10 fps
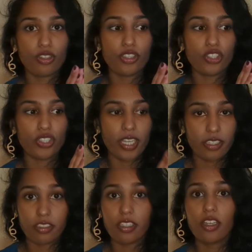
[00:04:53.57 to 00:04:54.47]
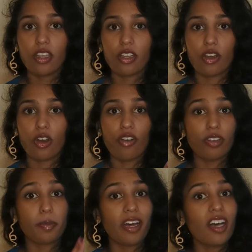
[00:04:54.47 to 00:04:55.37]
the gender of
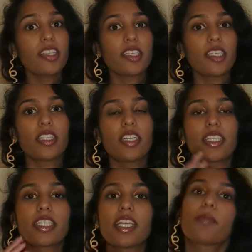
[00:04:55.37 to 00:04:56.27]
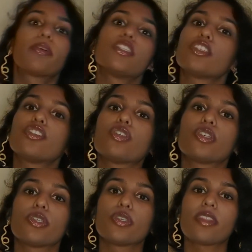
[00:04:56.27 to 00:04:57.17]
a person separate
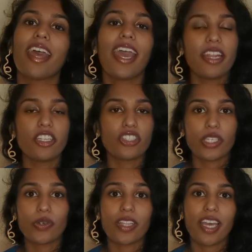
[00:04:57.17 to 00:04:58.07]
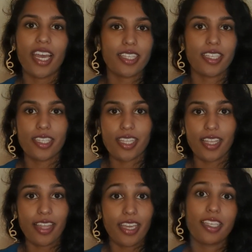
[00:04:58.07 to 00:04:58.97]
to the energy or the essence
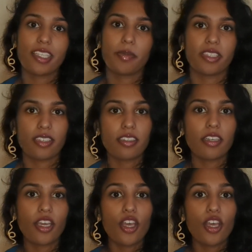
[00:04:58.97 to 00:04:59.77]
that they exhibited.